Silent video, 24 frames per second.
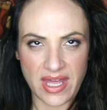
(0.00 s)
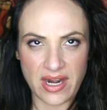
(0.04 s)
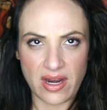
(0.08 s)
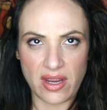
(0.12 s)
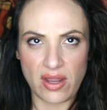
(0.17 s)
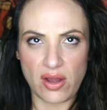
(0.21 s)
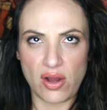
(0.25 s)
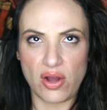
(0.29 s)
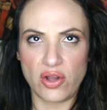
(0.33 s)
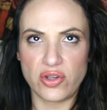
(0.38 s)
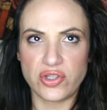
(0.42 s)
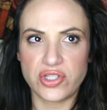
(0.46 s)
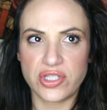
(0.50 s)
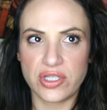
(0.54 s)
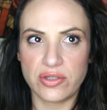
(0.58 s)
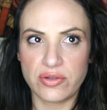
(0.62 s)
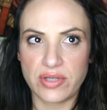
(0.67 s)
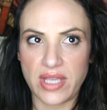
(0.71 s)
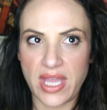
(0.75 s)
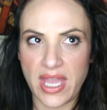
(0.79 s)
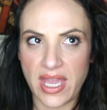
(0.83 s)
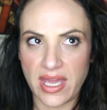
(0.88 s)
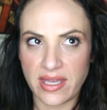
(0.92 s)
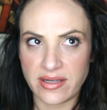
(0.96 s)
And I also
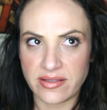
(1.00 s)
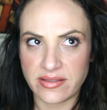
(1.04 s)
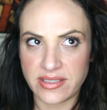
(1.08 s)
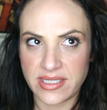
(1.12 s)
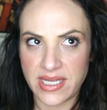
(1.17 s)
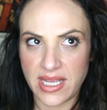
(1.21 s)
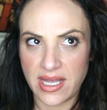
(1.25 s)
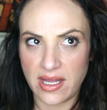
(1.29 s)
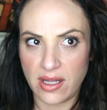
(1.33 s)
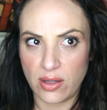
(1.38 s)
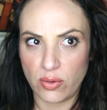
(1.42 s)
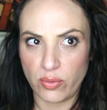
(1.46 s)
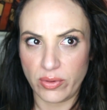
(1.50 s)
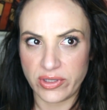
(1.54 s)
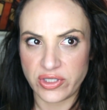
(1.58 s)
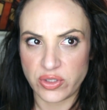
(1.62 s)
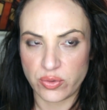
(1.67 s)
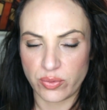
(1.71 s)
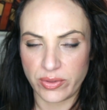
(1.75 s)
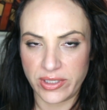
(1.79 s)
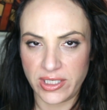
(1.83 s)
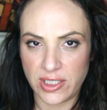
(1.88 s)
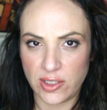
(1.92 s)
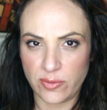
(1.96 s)
can't tell
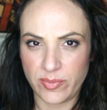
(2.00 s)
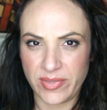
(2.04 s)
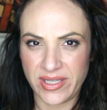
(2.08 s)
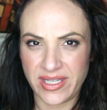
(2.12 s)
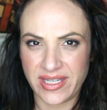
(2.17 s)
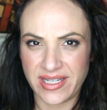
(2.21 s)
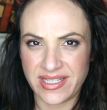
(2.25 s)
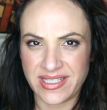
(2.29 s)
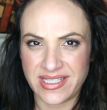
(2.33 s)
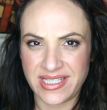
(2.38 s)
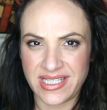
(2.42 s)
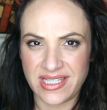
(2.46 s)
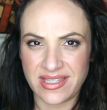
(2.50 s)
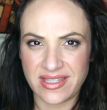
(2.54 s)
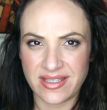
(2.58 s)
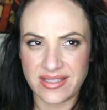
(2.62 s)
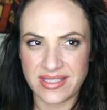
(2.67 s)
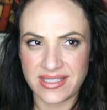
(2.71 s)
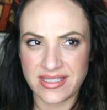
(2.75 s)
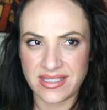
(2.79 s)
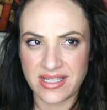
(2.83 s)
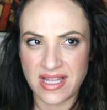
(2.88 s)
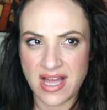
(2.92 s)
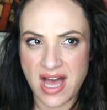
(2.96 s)
what's real because
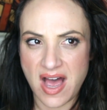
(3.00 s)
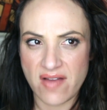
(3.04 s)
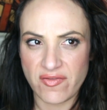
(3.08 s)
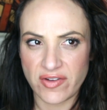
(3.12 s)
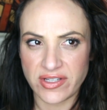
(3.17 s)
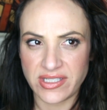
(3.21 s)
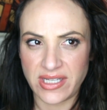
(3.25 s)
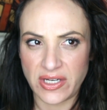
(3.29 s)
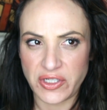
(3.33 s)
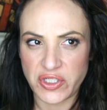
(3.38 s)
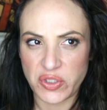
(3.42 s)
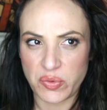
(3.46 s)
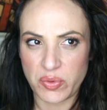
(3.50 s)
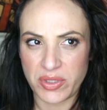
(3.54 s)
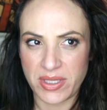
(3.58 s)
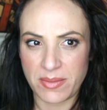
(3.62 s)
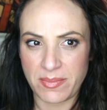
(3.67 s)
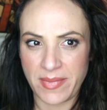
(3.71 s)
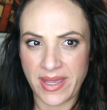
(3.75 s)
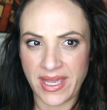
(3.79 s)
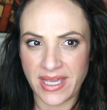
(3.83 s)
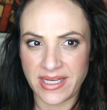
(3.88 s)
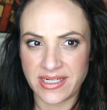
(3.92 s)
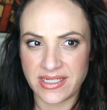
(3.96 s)
this conversation with
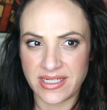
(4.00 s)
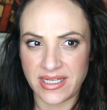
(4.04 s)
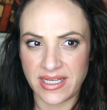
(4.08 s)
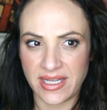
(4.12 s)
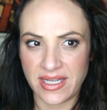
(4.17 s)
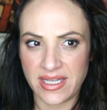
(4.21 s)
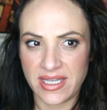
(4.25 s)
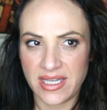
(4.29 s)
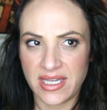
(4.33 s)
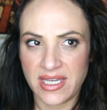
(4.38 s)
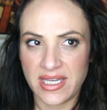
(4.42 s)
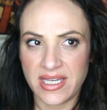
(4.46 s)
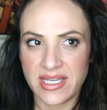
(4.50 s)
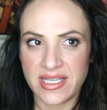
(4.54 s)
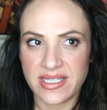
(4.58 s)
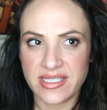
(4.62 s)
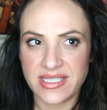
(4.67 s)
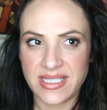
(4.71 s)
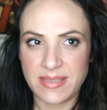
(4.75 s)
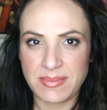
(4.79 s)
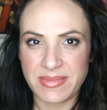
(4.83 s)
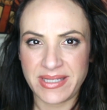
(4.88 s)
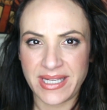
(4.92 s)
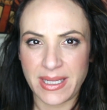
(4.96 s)
Amanda
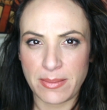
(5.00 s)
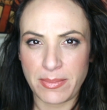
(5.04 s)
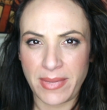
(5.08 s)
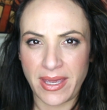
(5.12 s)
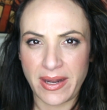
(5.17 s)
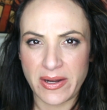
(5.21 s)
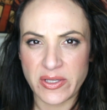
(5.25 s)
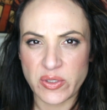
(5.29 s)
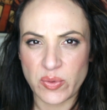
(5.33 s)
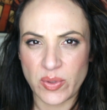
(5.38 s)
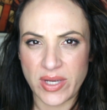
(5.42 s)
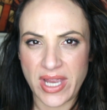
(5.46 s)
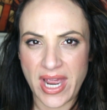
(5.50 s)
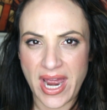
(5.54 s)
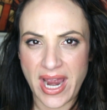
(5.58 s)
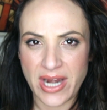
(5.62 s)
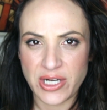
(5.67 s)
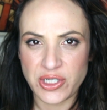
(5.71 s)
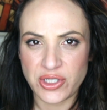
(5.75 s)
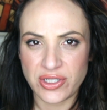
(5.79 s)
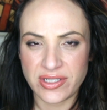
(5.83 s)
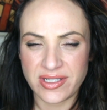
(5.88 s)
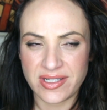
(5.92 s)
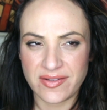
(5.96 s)
seems like Amanda's
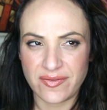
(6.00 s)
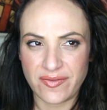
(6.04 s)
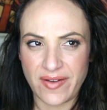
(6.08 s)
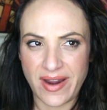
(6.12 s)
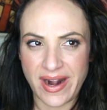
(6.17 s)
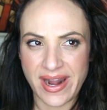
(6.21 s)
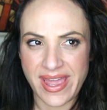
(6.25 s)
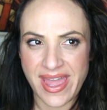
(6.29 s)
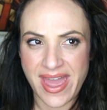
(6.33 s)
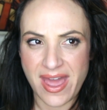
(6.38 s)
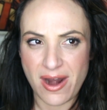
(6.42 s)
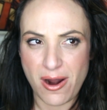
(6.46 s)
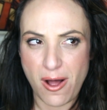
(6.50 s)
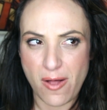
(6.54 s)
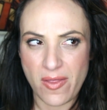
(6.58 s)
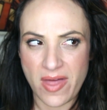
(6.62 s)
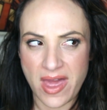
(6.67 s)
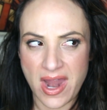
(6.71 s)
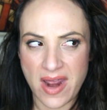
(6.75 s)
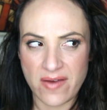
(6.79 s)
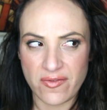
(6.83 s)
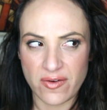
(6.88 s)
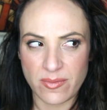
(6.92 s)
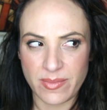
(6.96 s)
reaction to finding out all
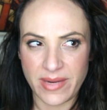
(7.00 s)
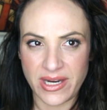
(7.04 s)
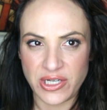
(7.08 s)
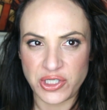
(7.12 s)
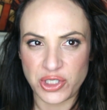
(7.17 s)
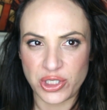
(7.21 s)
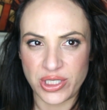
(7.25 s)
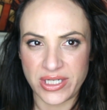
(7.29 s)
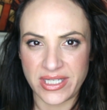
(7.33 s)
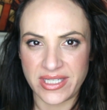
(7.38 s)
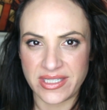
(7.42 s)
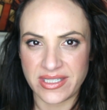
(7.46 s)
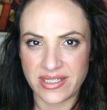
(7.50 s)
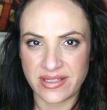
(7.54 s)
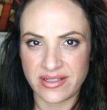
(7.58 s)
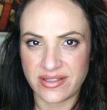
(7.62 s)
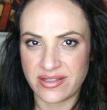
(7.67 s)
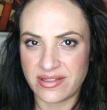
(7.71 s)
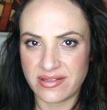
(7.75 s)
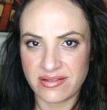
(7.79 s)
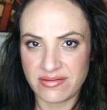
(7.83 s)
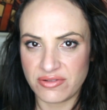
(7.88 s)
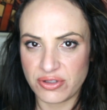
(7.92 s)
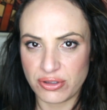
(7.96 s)
that information
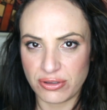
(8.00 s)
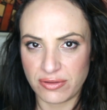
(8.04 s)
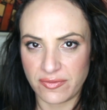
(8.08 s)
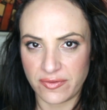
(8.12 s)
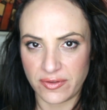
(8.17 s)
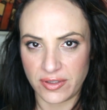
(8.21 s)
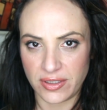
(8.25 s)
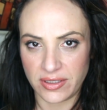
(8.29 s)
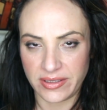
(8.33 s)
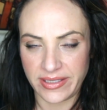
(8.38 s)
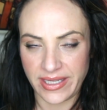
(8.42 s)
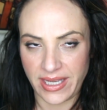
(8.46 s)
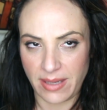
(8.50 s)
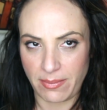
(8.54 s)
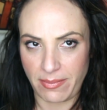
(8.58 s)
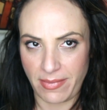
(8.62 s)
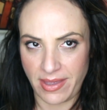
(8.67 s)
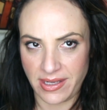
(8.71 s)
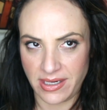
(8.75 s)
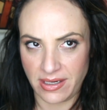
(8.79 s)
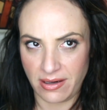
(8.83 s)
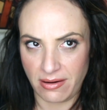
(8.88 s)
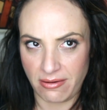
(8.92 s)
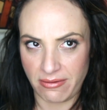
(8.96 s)
isn't truthful. Like
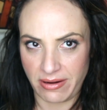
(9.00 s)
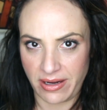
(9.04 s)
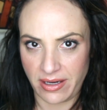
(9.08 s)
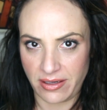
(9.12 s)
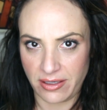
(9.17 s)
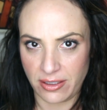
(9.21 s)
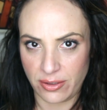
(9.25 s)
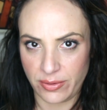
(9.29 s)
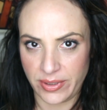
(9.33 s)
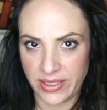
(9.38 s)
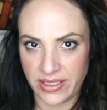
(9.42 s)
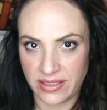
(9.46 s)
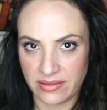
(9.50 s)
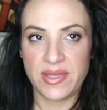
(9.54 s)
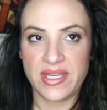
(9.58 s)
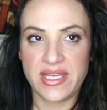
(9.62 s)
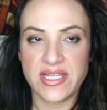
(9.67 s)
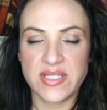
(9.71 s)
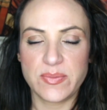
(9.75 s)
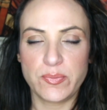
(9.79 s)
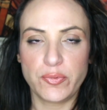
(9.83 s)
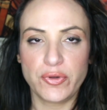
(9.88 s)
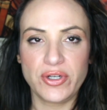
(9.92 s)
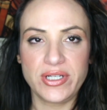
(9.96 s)
Amanda already knew it.
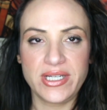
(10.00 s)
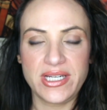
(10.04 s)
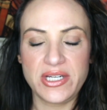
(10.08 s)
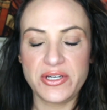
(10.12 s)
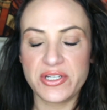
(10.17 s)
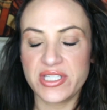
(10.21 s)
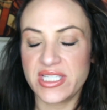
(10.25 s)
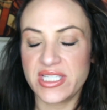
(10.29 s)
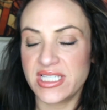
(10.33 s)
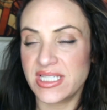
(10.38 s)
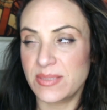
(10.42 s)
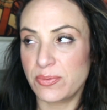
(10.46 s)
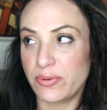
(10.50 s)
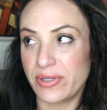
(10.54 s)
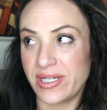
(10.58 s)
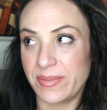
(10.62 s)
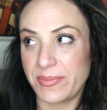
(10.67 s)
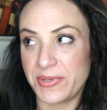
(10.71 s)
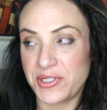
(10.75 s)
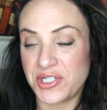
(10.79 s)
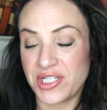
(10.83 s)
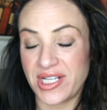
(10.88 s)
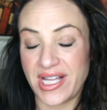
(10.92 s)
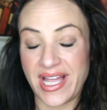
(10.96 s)
Because Brittany just is pretty
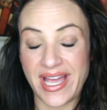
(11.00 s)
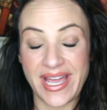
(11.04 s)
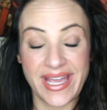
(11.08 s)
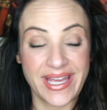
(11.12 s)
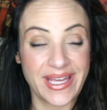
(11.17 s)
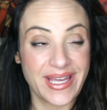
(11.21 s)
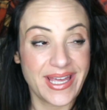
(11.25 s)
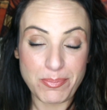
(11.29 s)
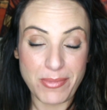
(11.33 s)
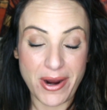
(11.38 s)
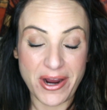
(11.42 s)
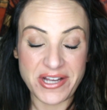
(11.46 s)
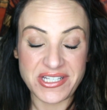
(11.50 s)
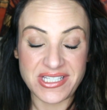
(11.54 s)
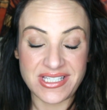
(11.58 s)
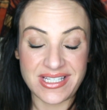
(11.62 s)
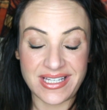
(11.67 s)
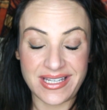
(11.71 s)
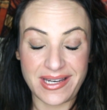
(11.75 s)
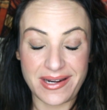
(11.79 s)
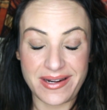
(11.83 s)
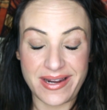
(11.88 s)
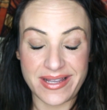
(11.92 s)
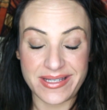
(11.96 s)
much like,
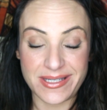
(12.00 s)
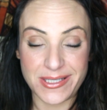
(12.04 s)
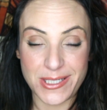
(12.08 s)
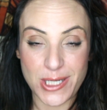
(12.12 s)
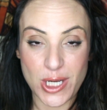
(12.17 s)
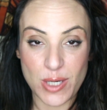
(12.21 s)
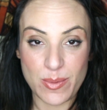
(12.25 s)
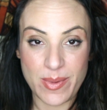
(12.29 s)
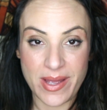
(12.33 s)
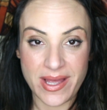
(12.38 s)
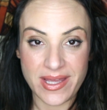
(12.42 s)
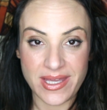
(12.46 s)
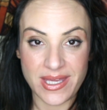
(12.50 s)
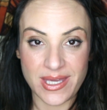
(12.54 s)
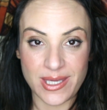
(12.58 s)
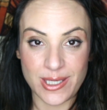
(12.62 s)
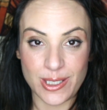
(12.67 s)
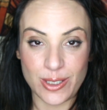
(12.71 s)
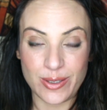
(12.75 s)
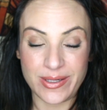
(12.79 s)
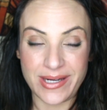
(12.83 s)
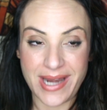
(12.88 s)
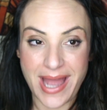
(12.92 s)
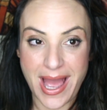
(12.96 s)
Marcelino doesn't know about
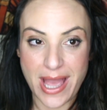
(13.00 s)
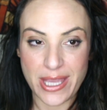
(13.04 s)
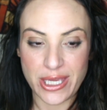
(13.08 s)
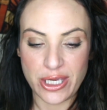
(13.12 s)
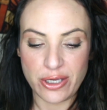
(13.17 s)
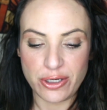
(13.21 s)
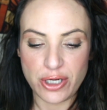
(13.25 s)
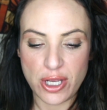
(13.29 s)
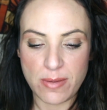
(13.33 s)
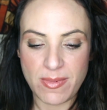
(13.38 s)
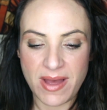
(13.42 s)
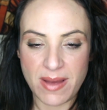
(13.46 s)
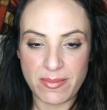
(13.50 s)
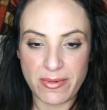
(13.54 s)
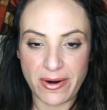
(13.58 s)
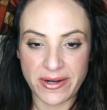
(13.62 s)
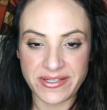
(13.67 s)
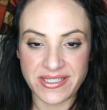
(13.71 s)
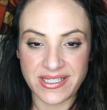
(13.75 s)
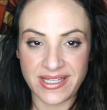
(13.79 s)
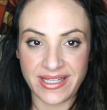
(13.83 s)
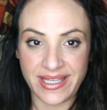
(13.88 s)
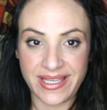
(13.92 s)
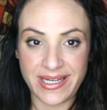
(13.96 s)
you, and now you know about
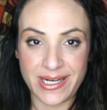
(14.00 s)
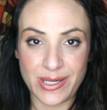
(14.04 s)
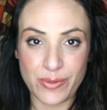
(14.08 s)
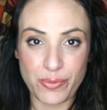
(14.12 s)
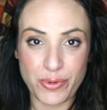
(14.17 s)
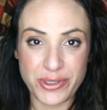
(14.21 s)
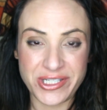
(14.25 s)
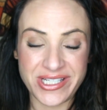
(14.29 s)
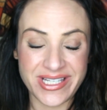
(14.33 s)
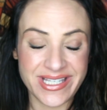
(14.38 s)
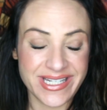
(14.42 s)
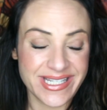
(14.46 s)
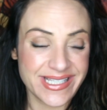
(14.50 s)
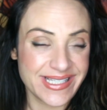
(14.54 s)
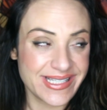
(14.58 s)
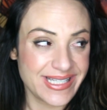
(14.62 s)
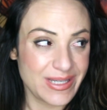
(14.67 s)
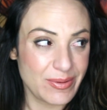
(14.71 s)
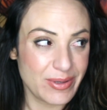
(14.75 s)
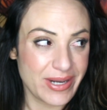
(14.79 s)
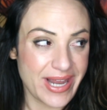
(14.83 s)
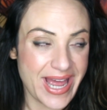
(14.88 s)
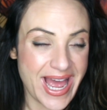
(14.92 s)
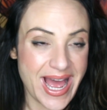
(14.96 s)
Marcelino. We're just gonna
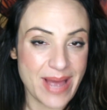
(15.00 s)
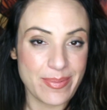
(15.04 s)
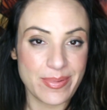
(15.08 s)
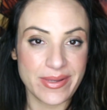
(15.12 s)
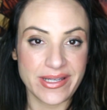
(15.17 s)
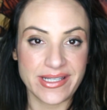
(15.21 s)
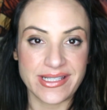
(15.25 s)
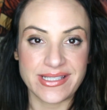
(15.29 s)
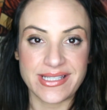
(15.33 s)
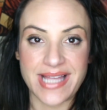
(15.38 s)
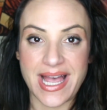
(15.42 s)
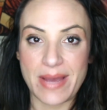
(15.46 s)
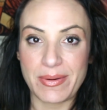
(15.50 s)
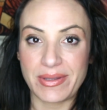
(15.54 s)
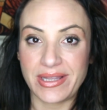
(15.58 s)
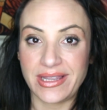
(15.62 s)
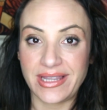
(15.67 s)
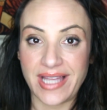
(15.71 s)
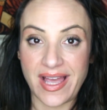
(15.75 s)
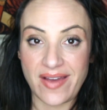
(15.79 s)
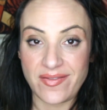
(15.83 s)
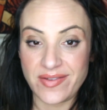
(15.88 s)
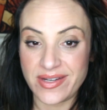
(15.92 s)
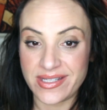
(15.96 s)
see what happens. I would
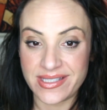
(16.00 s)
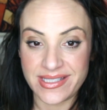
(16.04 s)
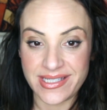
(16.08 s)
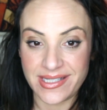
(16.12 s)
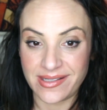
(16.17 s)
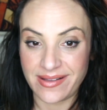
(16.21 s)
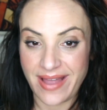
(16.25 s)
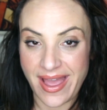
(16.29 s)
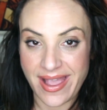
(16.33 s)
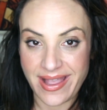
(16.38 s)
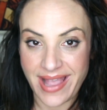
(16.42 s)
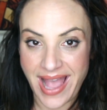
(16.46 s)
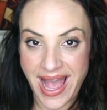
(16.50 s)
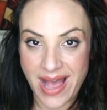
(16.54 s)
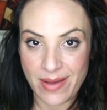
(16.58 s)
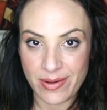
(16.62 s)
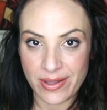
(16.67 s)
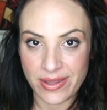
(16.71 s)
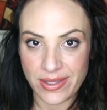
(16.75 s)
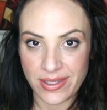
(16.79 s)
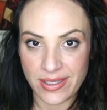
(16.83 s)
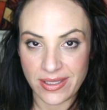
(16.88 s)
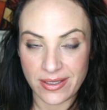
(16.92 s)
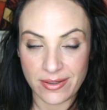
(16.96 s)
love to still hang out
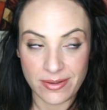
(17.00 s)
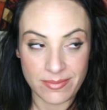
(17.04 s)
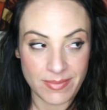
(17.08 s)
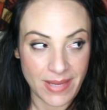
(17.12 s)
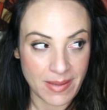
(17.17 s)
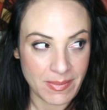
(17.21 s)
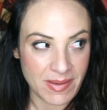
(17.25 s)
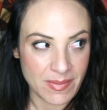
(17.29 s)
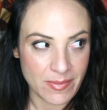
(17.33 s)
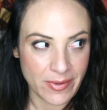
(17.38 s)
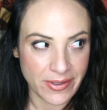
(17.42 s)
with you, and maybe